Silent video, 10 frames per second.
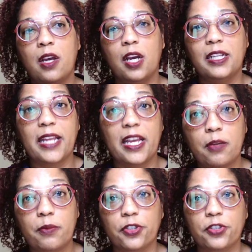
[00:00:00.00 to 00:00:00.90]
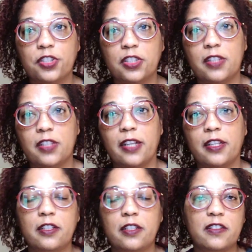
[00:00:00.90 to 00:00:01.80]
Nana Bush is that it
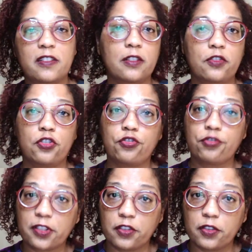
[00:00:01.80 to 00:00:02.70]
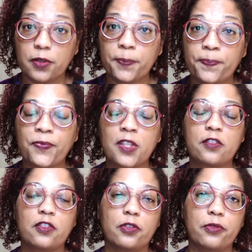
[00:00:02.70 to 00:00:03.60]
is seen as the trickster.
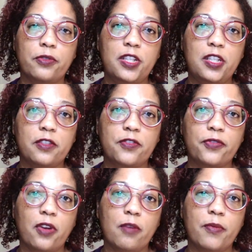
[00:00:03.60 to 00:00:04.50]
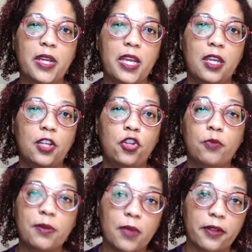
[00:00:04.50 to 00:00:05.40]
So he is from a human
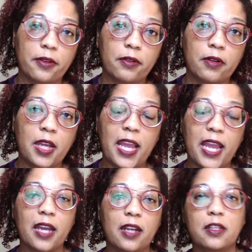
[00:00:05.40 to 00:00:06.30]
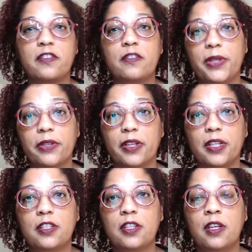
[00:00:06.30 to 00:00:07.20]
mother and a
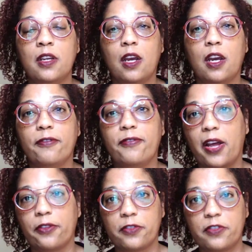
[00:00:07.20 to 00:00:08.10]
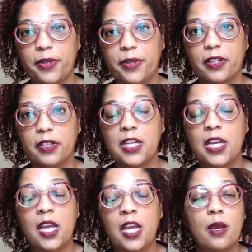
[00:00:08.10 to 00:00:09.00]
spirit, father spirit.
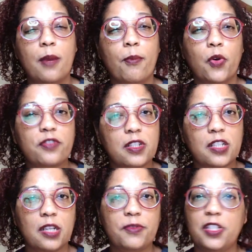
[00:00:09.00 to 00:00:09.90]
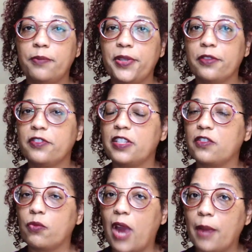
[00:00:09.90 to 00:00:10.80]
Most of the times he appears as a
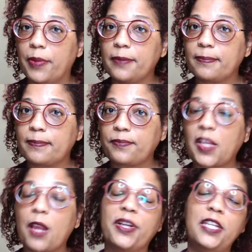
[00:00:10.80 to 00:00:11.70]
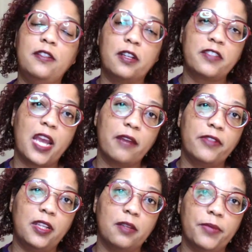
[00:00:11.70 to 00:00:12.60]
rabbit, but he does have
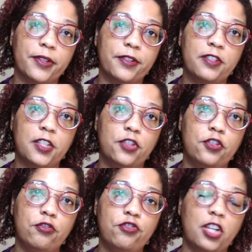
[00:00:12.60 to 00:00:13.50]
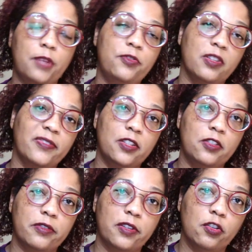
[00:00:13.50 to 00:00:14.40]
the ability to shapeshift into
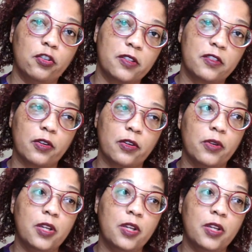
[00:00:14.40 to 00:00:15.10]
a human. So,